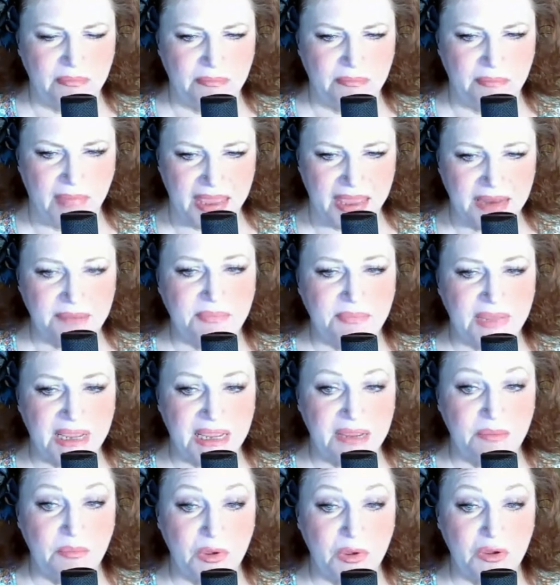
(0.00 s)
made
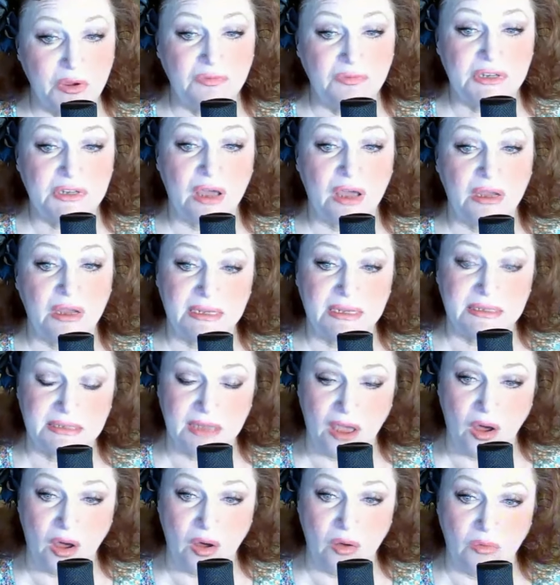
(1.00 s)
me moved on its
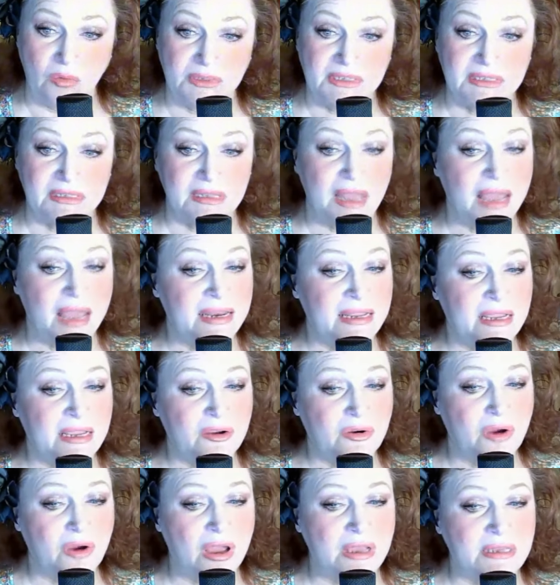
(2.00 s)
own, sliding
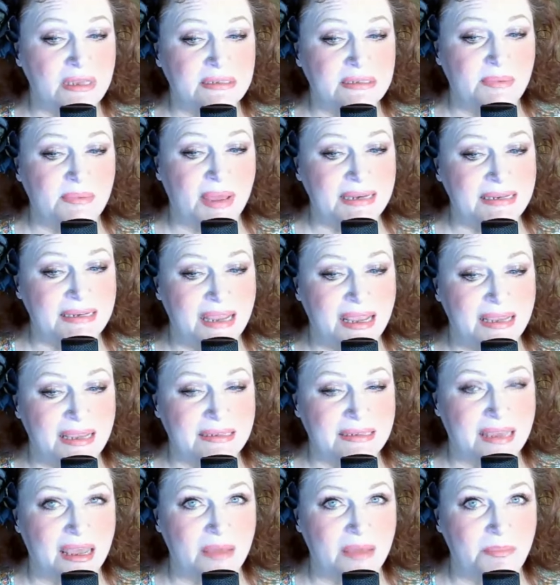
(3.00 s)
across my
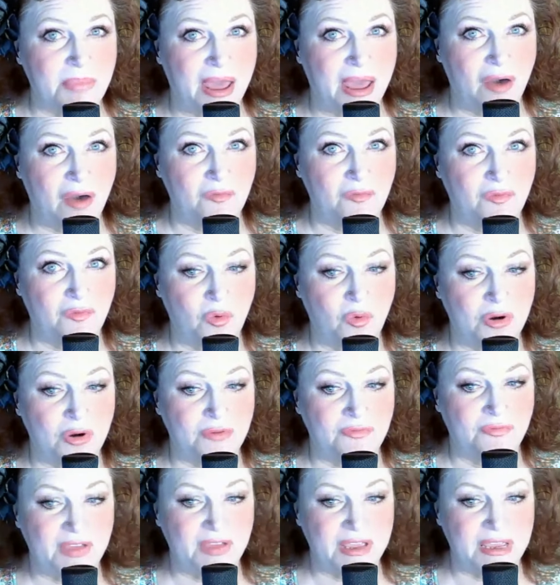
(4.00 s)
desk about four
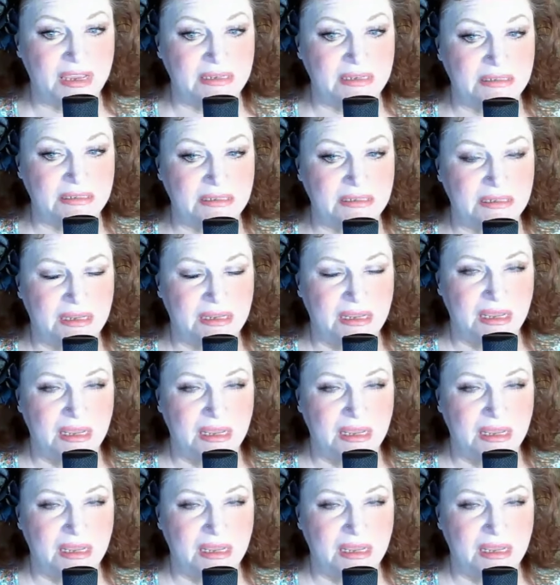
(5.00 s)
feet.